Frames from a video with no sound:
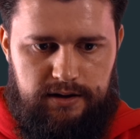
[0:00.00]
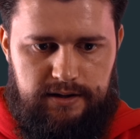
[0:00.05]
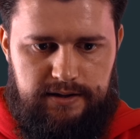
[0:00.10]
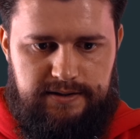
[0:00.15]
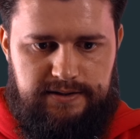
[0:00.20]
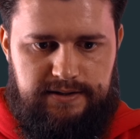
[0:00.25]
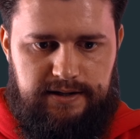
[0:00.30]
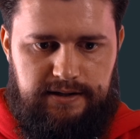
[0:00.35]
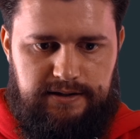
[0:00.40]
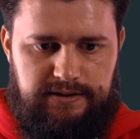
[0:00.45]

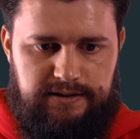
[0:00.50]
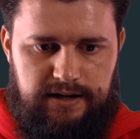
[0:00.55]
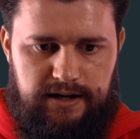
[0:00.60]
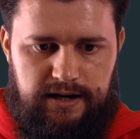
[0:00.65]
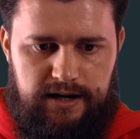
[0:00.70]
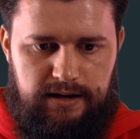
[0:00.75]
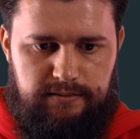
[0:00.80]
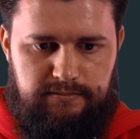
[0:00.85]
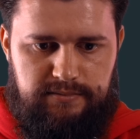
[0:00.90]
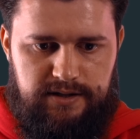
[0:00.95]
Let's say
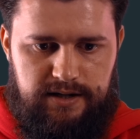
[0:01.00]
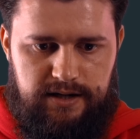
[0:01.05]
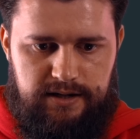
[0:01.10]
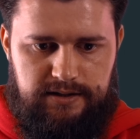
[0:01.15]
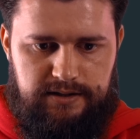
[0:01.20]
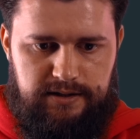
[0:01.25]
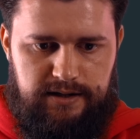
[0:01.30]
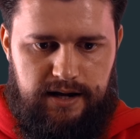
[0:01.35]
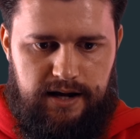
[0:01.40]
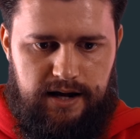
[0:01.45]

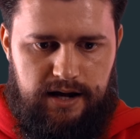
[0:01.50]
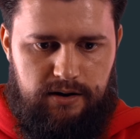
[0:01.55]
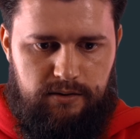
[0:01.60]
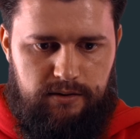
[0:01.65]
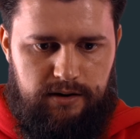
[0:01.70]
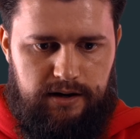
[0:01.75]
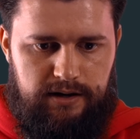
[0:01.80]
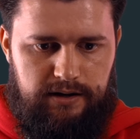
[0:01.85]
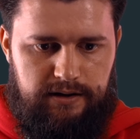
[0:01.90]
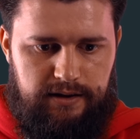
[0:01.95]

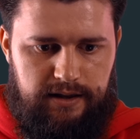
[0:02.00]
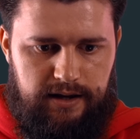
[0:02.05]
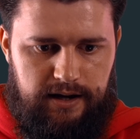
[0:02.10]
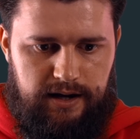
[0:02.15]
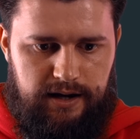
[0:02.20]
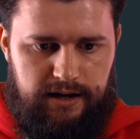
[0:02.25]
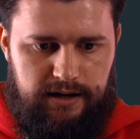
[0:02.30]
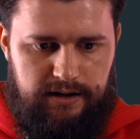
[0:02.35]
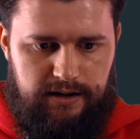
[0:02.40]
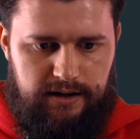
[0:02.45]
time.now. And
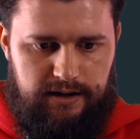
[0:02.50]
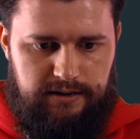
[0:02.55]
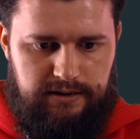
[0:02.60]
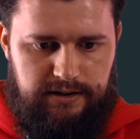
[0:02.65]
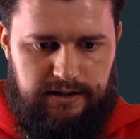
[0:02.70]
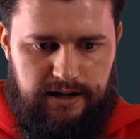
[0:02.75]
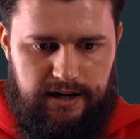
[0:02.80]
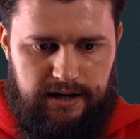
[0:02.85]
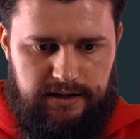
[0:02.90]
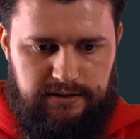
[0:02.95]
then
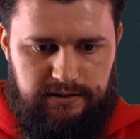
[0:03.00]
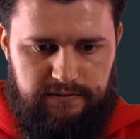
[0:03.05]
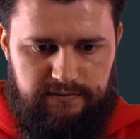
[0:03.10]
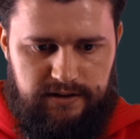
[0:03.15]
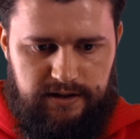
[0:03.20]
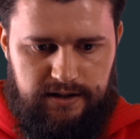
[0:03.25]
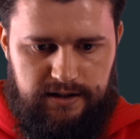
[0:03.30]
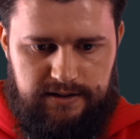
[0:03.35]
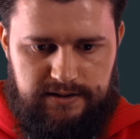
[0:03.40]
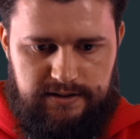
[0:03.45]
at the end
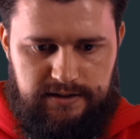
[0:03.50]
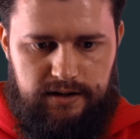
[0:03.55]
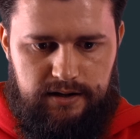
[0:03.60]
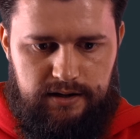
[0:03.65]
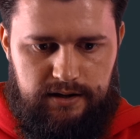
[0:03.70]
of this,